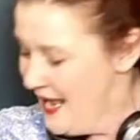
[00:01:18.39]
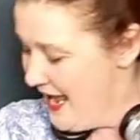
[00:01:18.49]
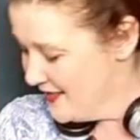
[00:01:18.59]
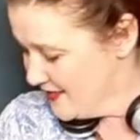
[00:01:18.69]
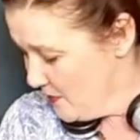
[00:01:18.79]

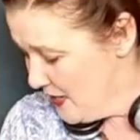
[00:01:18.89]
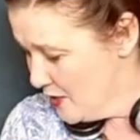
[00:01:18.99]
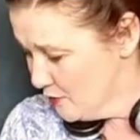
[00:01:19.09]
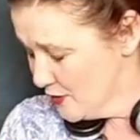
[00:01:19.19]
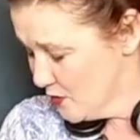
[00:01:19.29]
And so
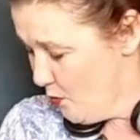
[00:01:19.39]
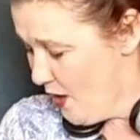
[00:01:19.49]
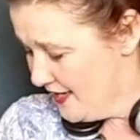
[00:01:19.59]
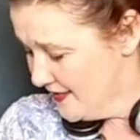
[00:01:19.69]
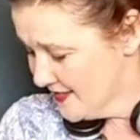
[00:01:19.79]
here is the
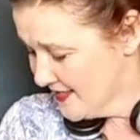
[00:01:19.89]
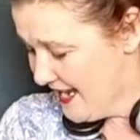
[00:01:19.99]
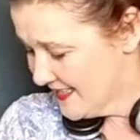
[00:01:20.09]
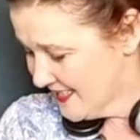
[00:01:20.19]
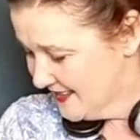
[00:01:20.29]
wireless
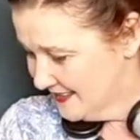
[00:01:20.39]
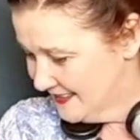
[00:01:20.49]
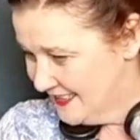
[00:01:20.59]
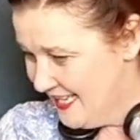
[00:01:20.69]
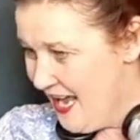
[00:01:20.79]
set.
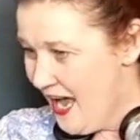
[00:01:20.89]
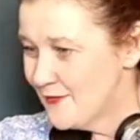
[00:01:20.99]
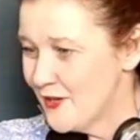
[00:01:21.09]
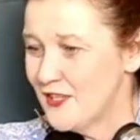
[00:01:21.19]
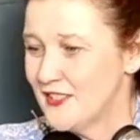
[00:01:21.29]
I've
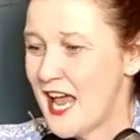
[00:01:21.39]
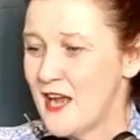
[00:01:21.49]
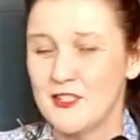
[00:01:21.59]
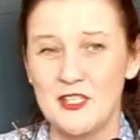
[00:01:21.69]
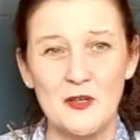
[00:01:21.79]
learned how
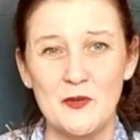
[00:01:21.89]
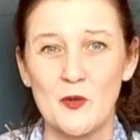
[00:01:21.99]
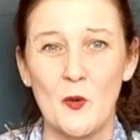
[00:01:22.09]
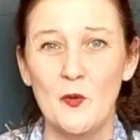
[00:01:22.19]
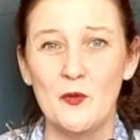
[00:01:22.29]
to use
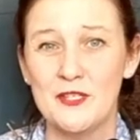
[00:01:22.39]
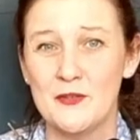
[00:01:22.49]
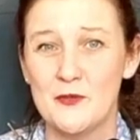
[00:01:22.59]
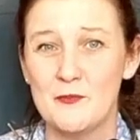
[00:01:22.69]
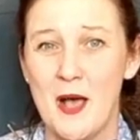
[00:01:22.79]
all the
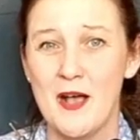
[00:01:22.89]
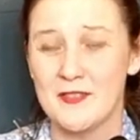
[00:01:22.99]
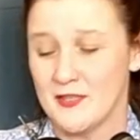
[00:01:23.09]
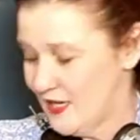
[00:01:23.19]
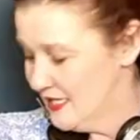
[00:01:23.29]
different
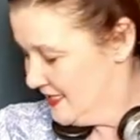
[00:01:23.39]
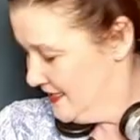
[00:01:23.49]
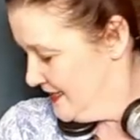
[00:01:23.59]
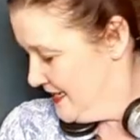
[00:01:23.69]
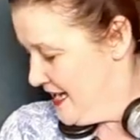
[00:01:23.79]
parts of it.
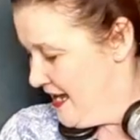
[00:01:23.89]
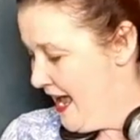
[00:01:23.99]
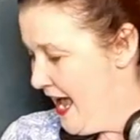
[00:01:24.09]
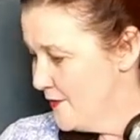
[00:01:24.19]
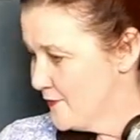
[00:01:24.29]
I
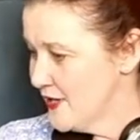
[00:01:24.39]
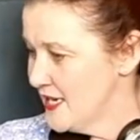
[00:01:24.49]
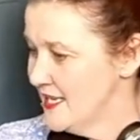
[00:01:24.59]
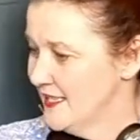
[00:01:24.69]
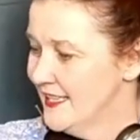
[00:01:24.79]
have the